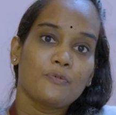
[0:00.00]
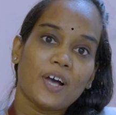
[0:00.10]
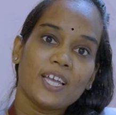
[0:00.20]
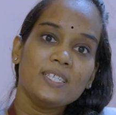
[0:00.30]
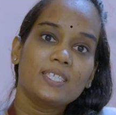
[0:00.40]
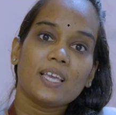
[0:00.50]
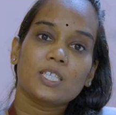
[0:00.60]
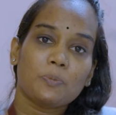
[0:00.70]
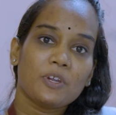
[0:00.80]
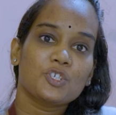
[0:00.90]
finds
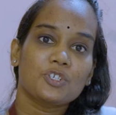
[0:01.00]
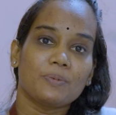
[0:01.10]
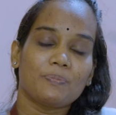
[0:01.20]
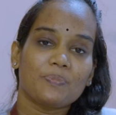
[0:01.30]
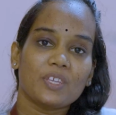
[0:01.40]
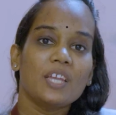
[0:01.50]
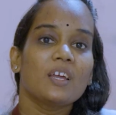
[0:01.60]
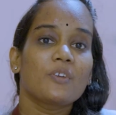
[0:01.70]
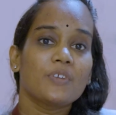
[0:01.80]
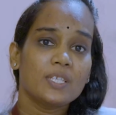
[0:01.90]
expression in
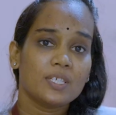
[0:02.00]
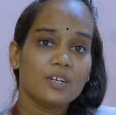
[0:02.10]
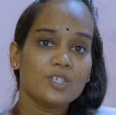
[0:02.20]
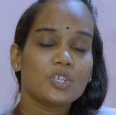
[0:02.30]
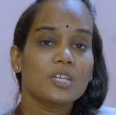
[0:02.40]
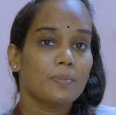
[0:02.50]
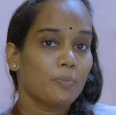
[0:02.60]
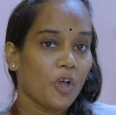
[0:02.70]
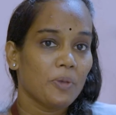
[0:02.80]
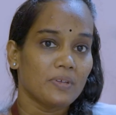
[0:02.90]
our research
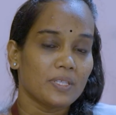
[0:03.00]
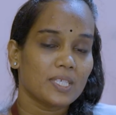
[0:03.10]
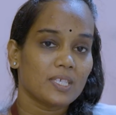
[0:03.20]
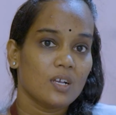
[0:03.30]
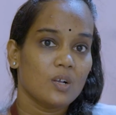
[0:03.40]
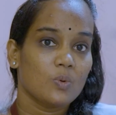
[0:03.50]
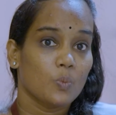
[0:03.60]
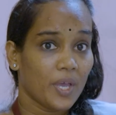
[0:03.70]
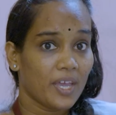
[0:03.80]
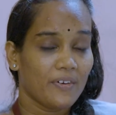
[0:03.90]
deployments,
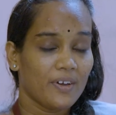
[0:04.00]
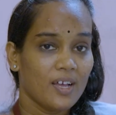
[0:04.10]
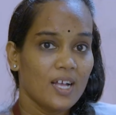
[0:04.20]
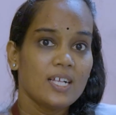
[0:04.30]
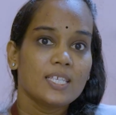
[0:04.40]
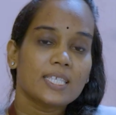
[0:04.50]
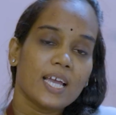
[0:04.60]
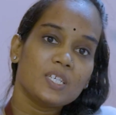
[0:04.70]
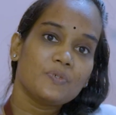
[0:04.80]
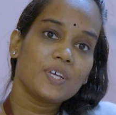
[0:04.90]
where
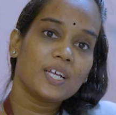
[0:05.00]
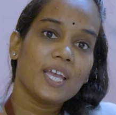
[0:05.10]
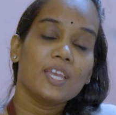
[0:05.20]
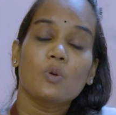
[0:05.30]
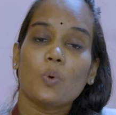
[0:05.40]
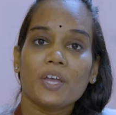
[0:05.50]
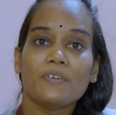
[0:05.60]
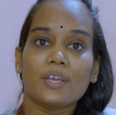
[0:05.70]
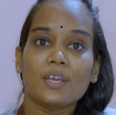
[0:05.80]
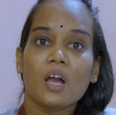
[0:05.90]
scientific
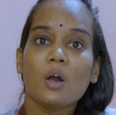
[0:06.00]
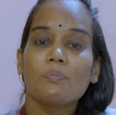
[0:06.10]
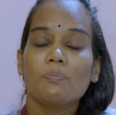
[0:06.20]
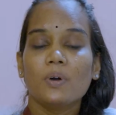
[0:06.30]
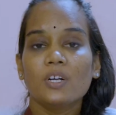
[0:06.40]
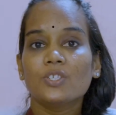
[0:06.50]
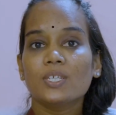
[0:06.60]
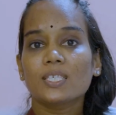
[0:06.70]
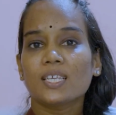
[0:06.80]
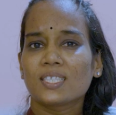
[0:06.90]
inquiry
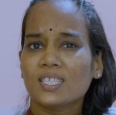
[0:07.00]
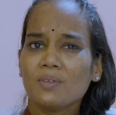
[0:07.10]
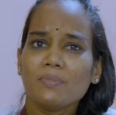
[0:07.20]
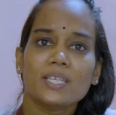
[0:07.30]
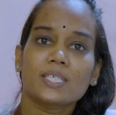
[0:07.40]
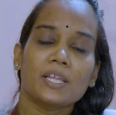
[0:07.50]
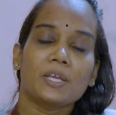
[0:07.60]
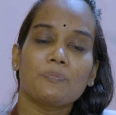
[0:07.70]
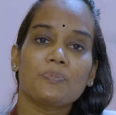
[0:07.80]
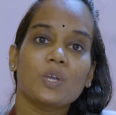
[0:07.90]
merges
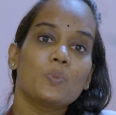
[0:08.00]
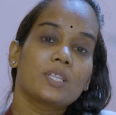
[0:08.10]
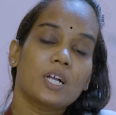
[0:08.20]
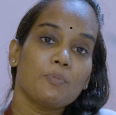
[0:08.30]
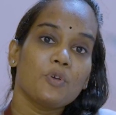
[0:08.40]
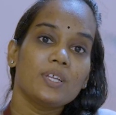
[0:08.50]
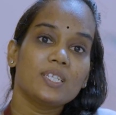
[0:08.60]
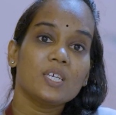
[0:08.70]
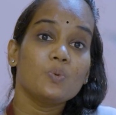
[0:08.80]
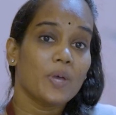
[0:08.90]
seamlessly with
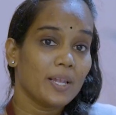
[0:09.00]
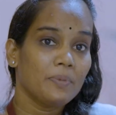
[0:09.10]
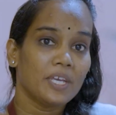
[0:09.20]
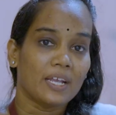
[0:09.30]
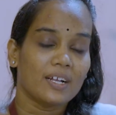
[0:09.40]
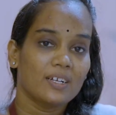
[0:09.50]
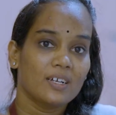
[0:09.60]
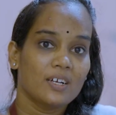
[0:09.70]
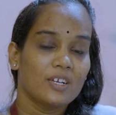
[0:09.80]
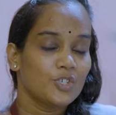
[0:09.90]
community well-being,
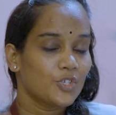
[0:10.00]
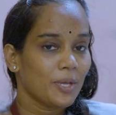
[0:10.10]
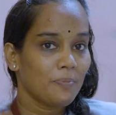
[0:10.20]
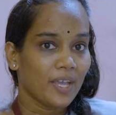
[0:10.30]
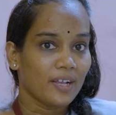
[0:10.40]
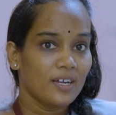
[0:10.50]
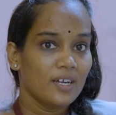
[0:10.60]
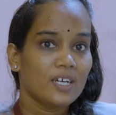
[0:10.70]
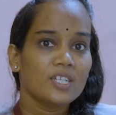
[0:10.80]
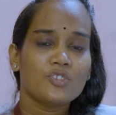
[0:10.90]
shaping
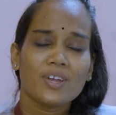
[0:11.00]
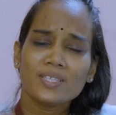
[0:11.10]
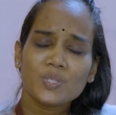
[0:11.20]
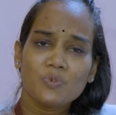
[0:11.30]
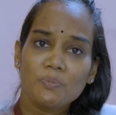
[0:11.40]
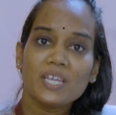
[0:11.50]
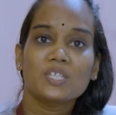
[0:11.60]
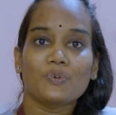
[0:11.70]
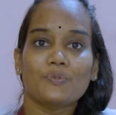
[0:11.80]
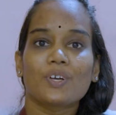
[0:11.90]
a
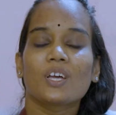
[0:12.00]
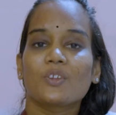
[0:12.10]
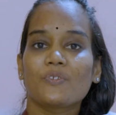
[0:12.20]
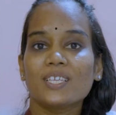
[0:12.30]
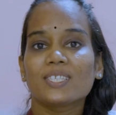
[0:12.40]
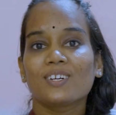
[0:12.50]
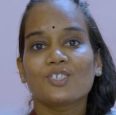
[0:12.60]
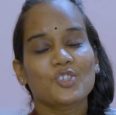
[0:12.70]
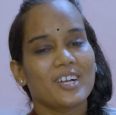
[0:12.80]
transformative research